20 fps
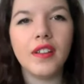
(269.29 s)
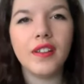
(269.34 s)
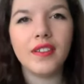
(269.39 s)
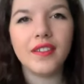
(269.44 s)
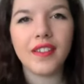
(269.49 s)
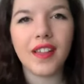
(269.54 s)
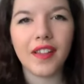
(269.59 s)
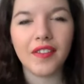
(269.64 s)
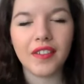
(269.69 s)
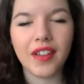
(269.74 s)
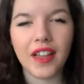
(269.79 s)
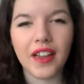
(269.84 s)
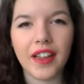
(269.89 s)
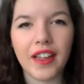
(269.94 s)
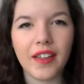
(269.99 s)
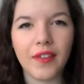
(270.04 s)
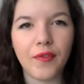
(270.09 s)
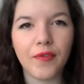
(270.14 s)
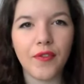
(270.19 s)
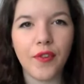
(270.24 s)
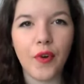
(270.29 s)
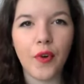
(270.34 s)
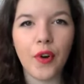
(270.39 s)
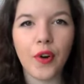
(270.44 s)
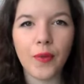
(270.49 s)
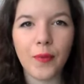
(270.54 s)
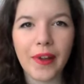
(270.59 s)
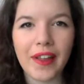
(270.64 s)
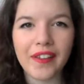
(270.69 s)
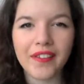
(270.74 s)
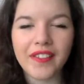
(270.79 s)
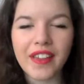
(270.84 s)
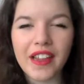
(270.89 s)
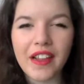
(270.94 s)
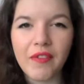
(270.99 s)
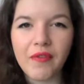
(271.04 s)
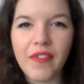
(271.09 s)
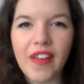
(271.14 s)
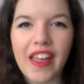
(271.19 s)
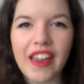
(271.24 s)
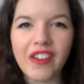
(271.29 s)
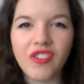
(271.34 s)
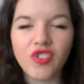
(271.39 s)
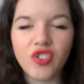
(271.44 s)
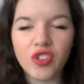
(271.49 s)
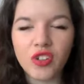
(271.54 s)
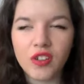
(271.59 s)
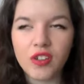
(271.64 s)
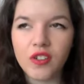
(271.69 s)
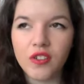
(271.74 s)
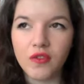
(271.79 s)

Sounds like a foreign way of saying veg.